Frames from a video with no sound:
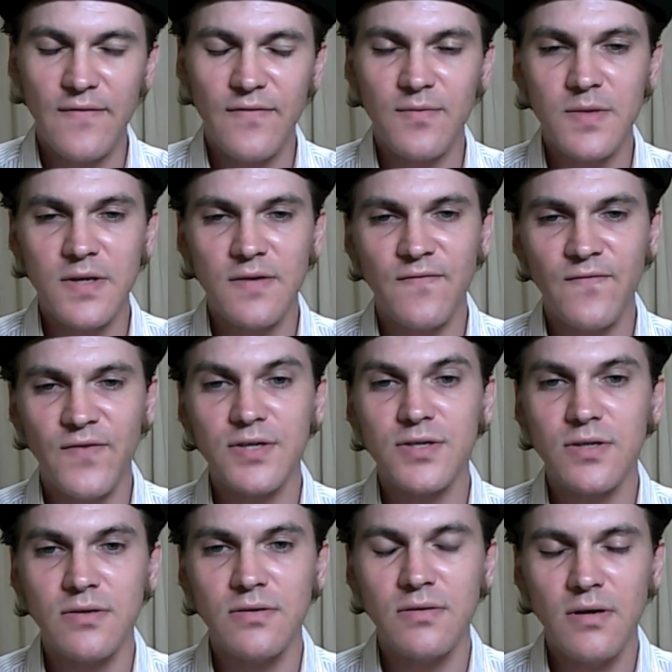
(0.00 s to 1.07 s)
from the
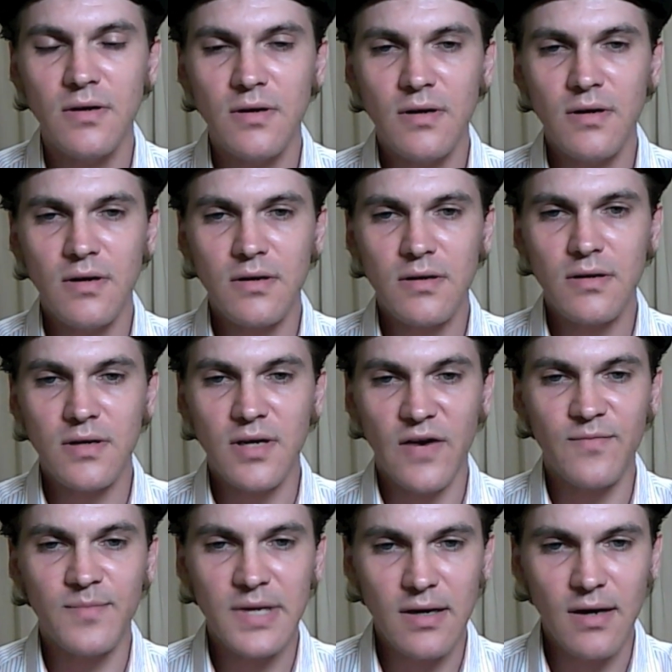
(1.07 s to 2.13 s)
official
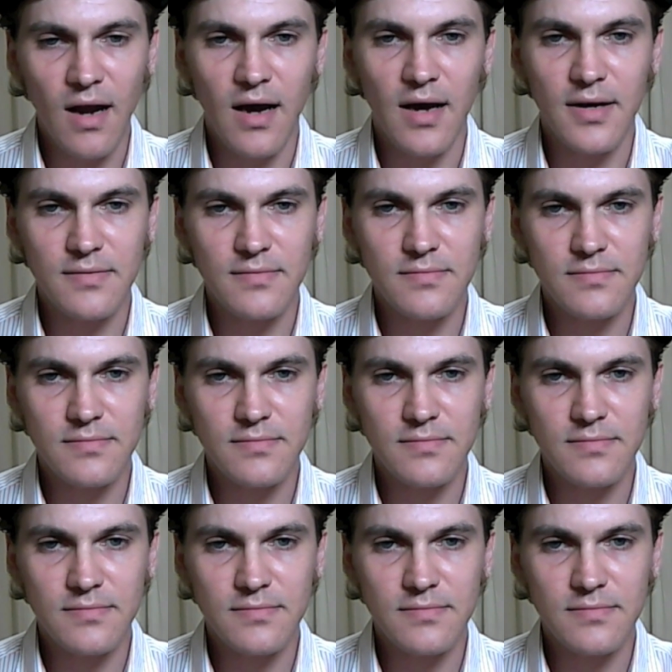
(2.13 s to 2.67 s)
government line.